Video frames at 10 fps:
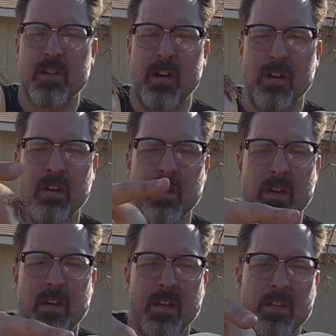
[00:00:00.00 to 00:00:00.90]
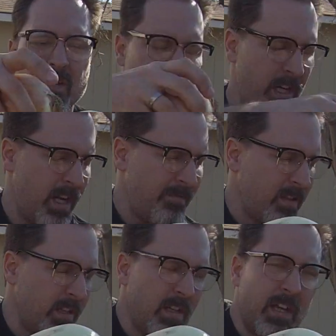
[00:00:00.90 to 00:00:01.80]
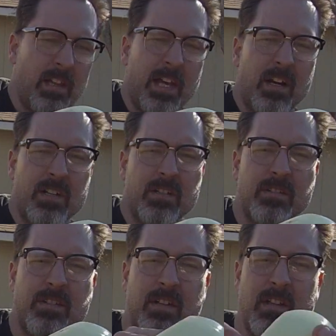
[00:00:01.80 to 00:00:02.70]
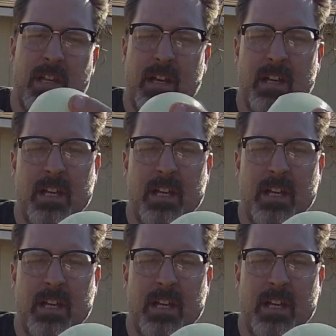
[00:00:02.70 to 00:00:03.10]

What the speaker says: are, just cut off a layer to